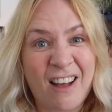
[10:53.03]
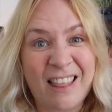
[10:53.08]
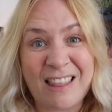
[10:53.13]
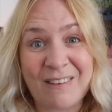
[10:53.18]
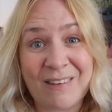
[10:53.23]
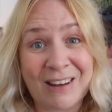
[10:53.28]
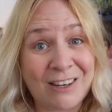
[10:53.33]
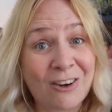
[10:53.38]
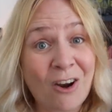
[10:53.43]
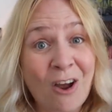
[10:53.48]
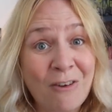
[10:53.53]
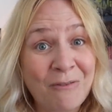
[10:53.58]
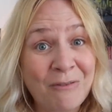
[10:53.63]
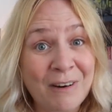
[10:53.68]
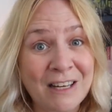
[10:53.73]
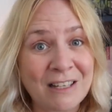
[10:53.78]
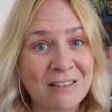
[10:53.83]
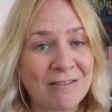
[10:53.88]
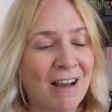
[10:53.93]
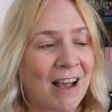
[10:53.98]
They've had no
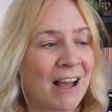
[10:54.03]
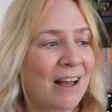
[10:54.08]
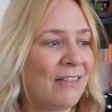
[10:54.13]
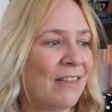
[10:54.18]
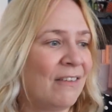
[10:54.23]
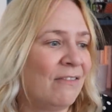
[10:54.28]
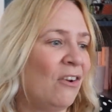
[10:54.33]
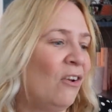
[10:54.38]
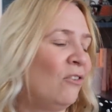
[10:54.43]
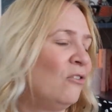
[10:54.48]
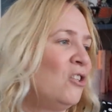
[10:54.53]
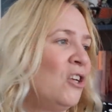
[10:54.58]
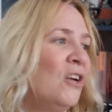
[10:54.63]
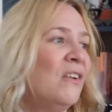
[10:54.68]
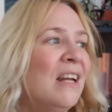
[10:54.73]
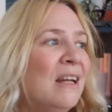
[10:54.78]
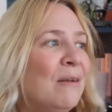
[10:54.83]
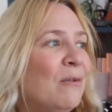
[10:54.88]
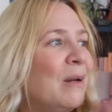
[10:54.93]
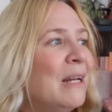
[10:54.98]
friends around, they've not showed
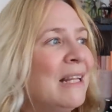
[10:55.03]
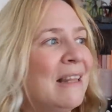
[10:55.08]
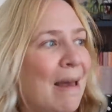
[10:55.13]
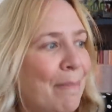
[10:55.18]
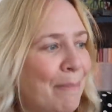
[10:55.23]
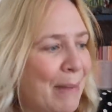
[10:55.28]
anybody their